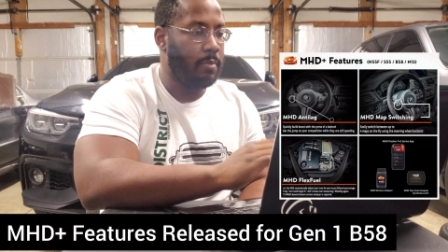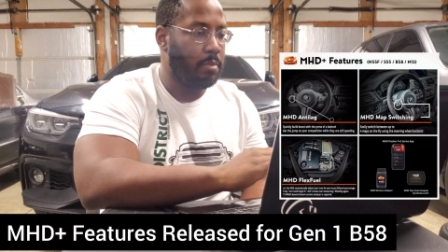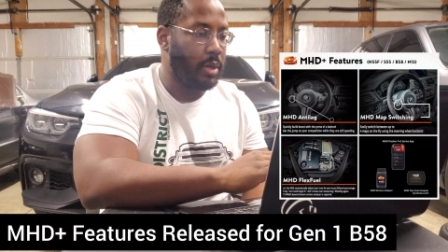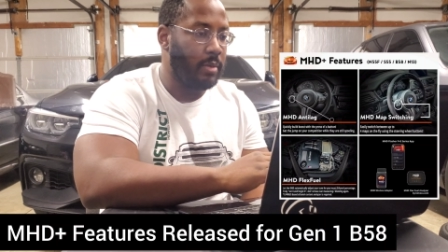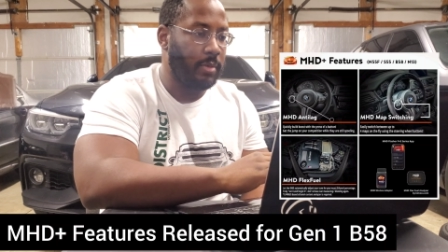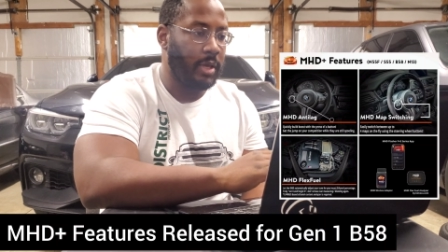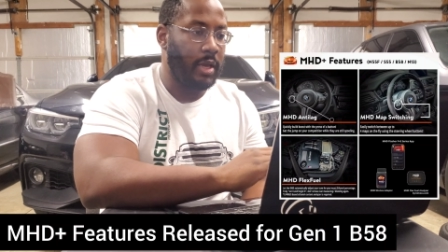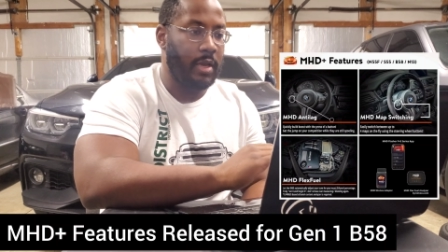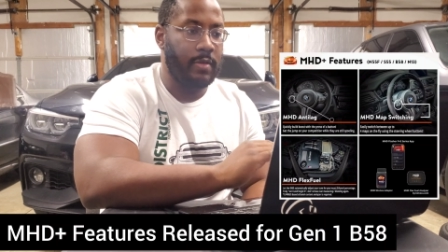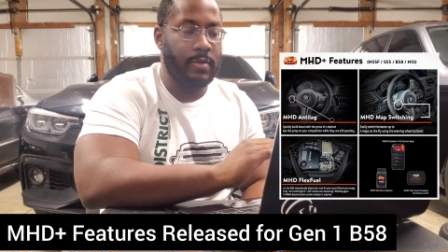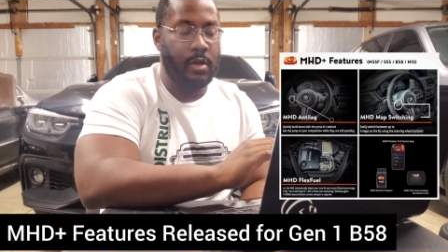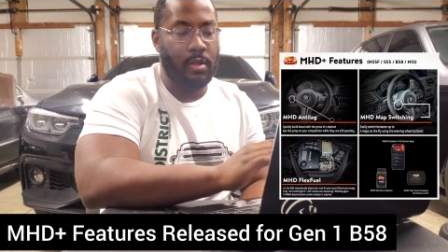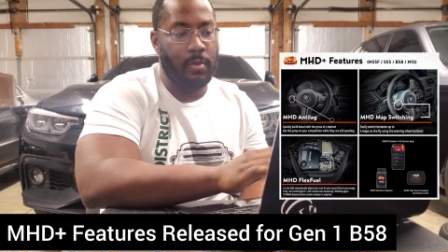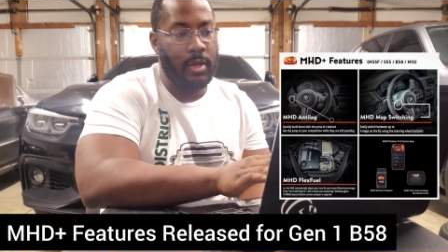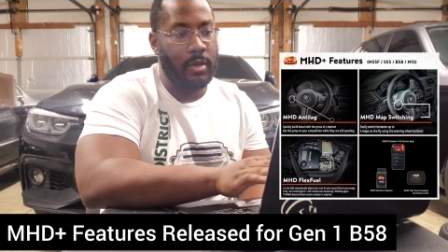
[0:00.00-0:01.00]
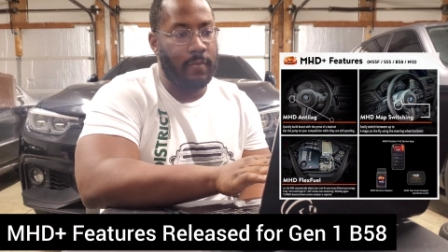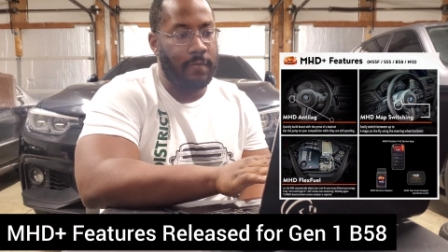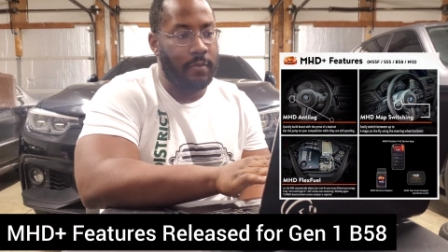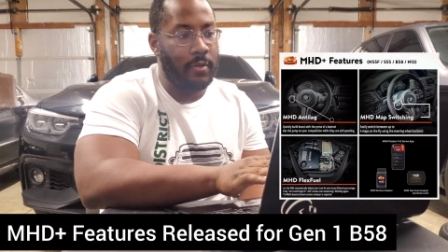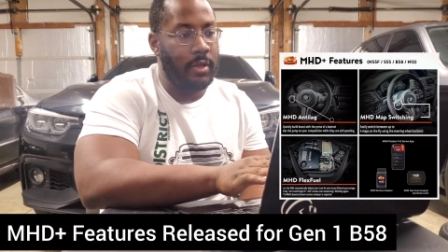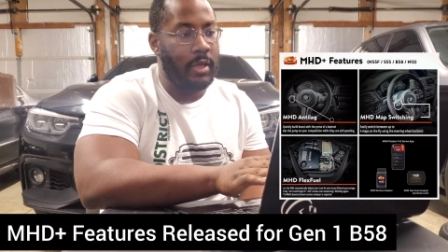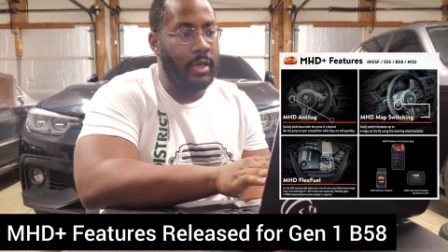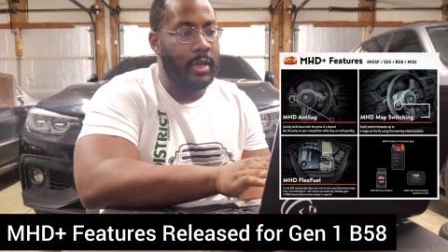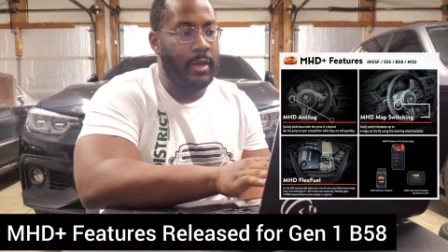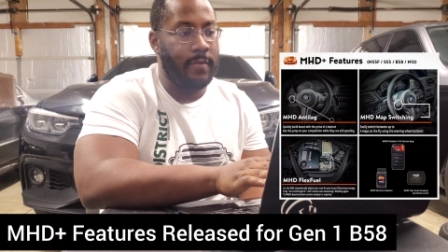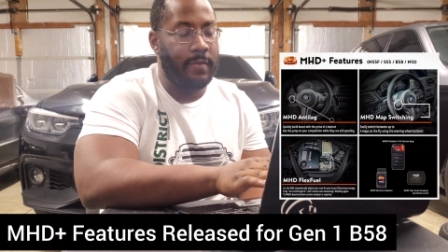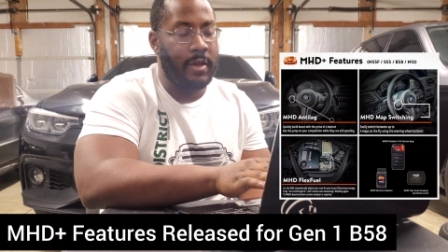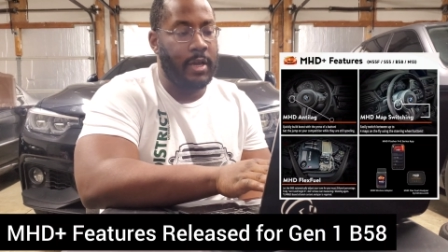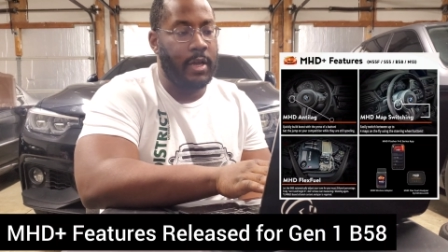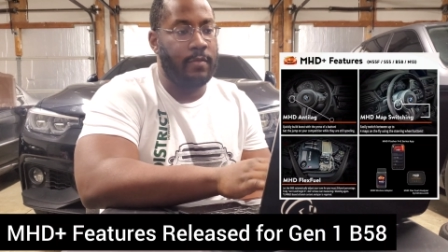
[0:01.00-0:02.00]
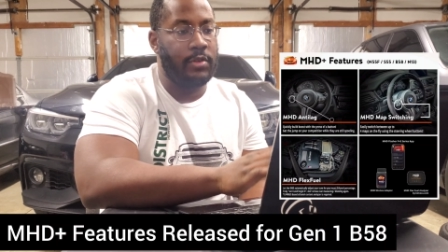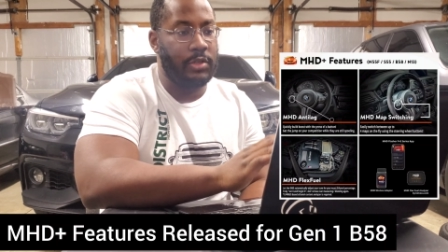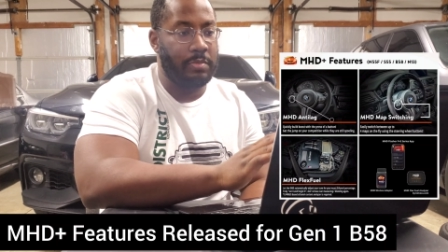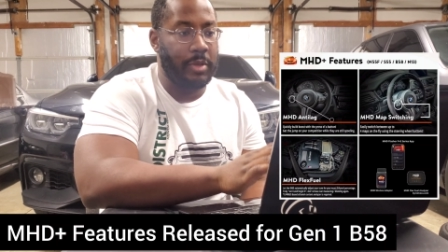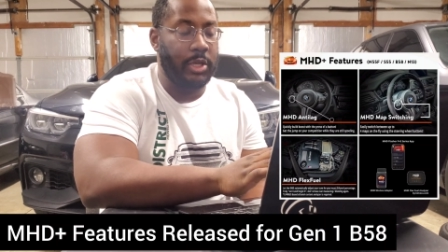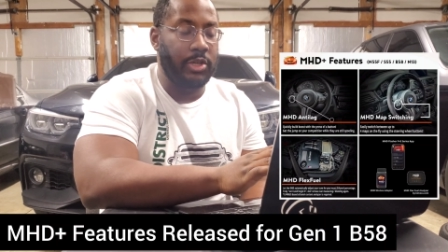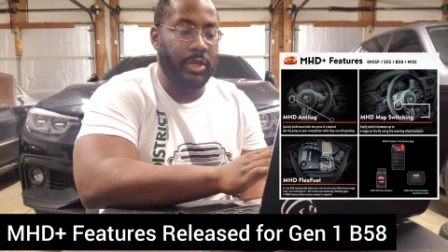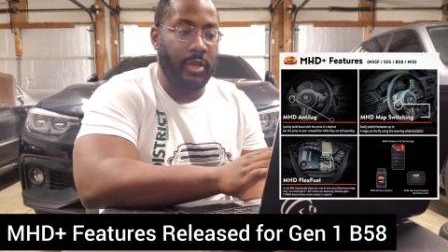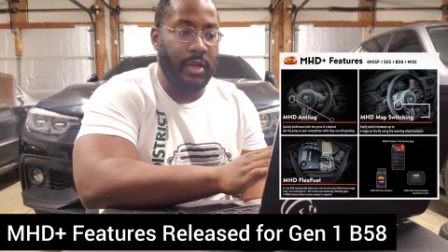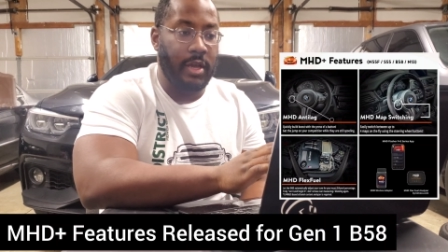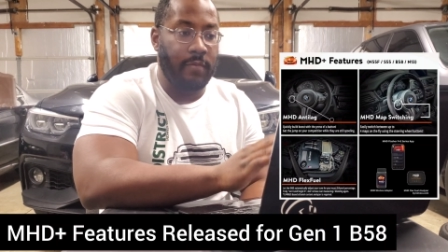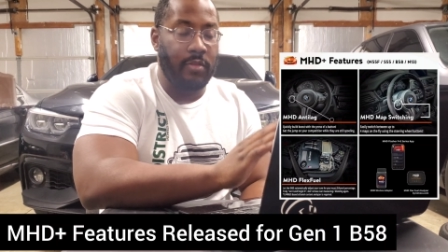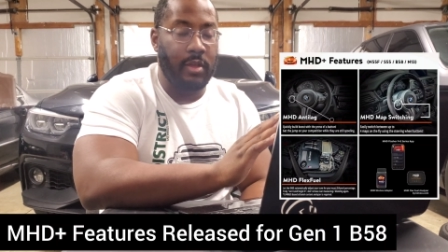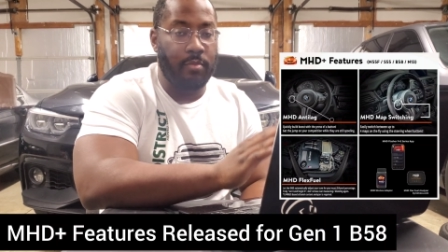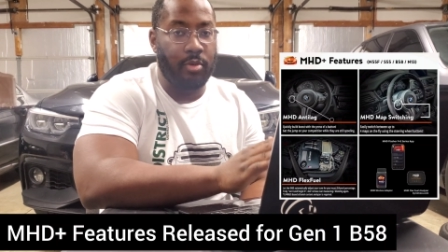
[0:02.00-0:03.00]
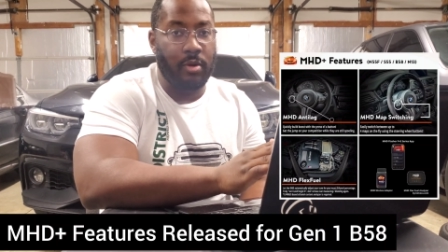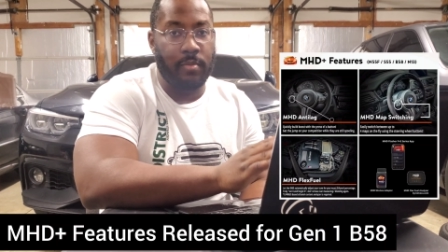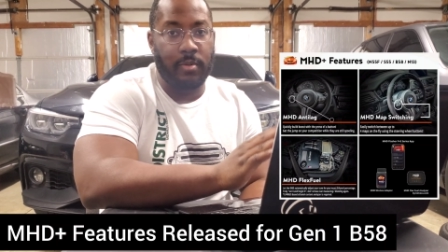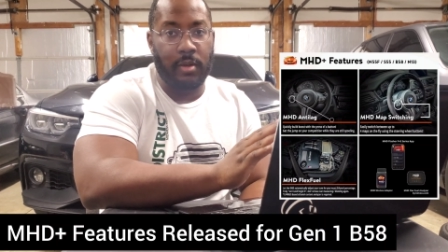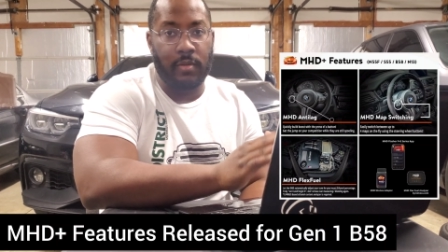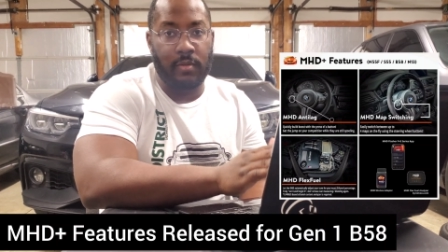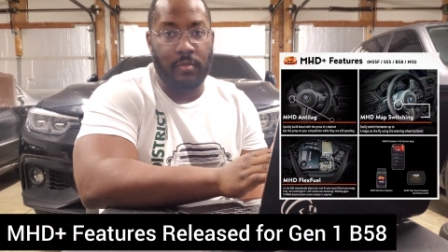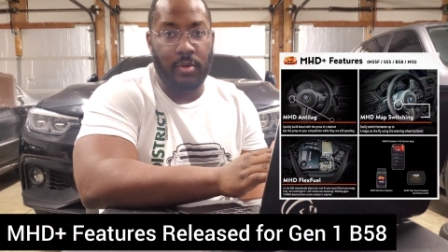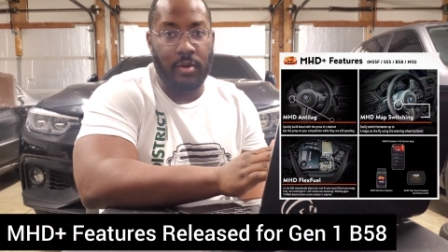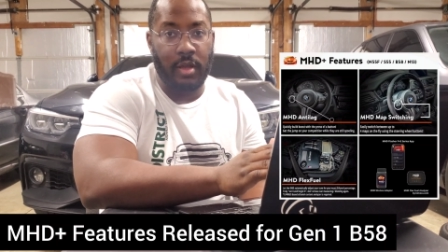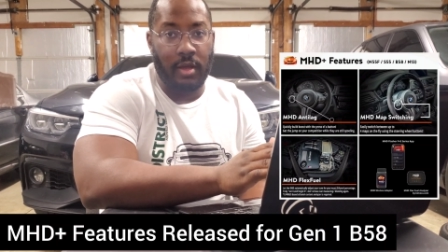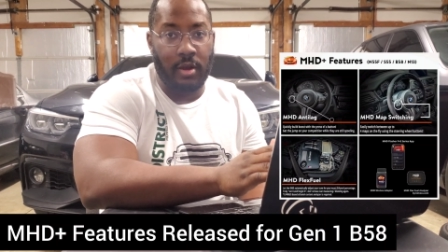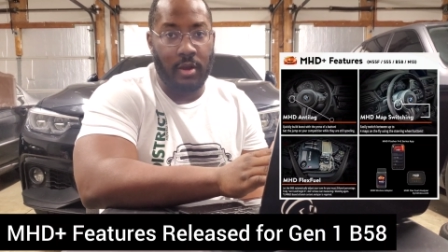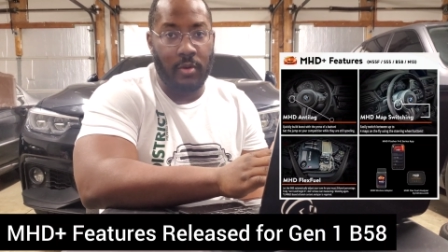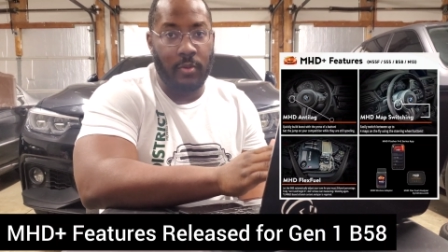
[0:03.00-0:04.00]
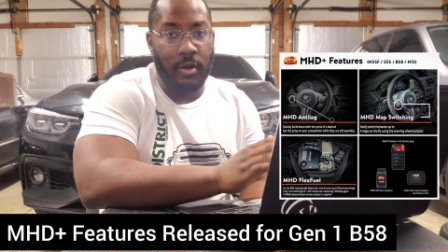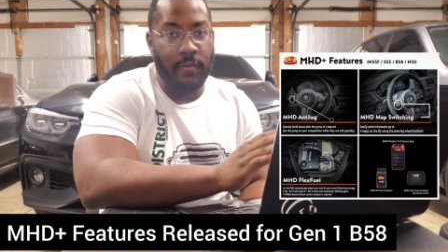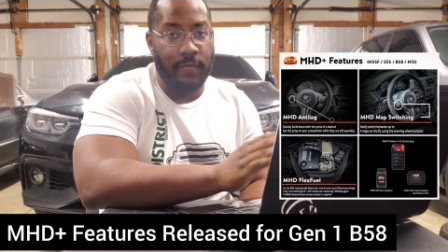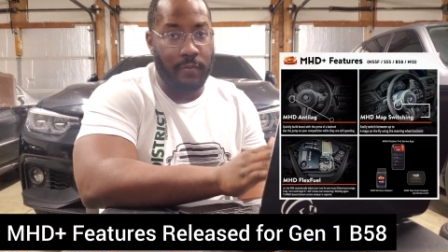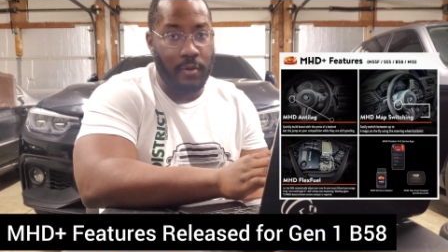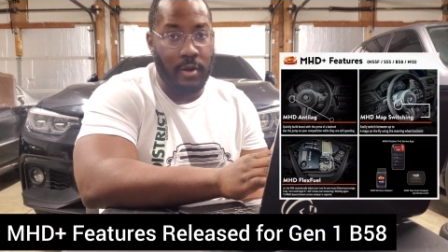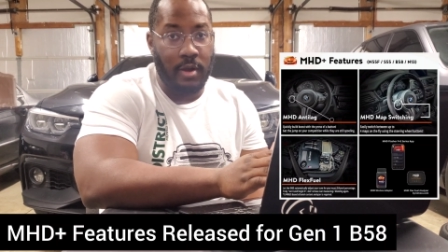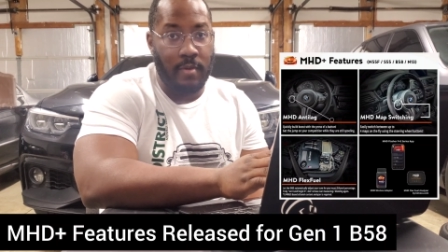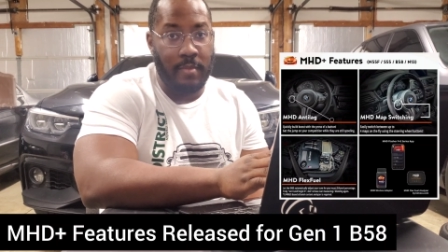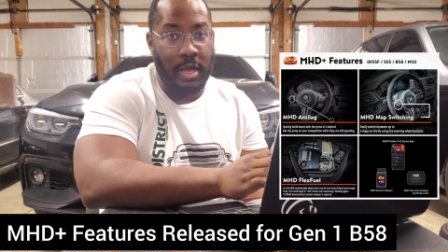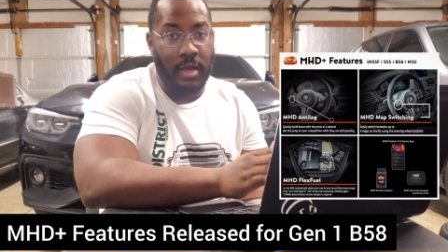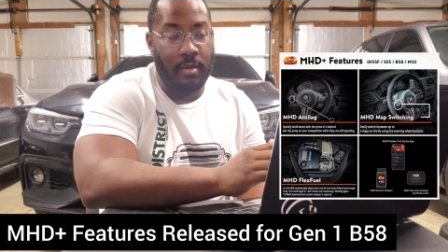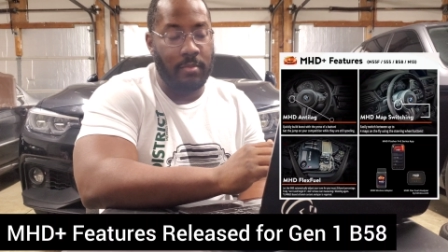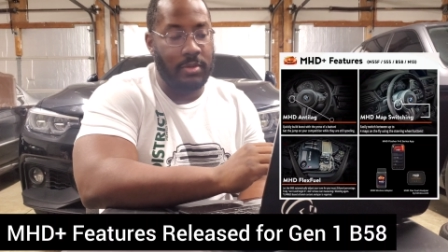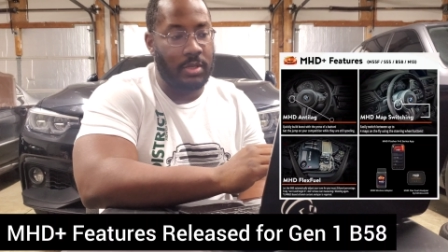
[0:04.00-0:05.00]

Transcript: pump gas all the way to full E85. Just make sure you have the appropriate supporting hardware for your map.